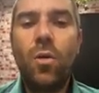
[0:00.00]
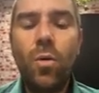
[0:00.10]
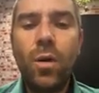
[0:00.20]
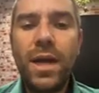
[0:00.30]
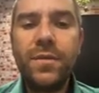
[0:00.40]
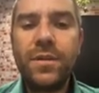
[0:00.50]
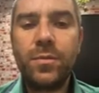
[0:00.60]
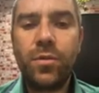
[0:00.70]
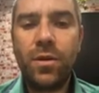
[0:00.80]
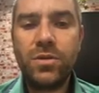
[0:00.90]
or even
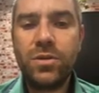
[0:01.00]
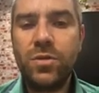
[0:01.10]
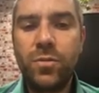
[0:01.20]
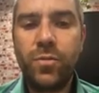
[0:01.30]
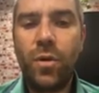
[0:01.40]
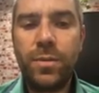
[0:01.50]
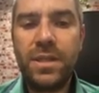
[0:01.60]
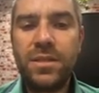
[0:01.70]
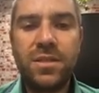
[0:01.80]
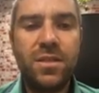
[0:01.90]
approach you with
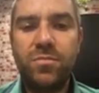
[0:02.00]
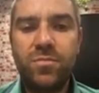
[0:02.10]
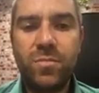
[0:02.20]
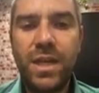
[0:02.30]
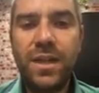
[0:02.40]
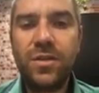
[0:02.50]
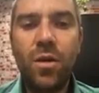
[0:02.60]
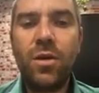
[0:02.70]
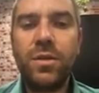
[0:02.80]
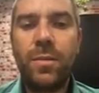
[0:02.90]
properties that they're
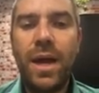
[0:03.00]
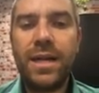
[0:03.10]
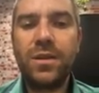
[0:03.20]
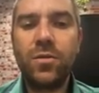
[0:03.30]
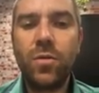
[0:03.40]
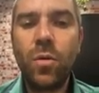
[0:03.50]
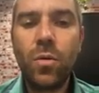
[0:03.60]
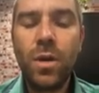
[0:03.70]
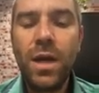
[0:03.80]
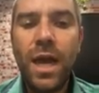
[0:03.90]
not on the market at
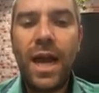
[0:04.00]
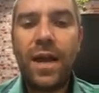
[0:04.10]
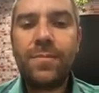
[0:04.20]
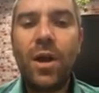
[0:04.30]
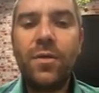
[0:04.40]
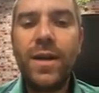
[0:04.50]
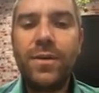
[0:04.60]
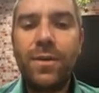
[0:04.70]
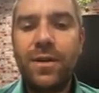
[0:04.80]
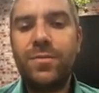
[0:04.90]
all. I've
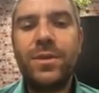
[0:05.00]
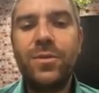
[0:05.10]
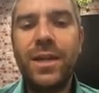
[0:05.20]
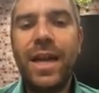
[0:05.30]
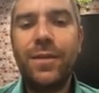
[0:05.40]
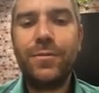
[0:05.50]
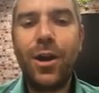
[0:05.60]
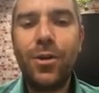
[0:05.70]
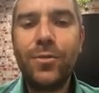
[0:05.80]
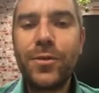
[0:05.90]
had one I've been looking at for
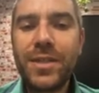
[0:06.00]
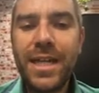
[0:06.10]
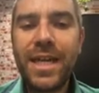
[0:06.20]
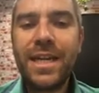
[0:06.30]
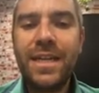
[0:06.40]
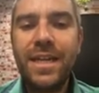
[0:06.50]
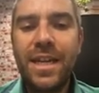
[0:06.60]
over a year.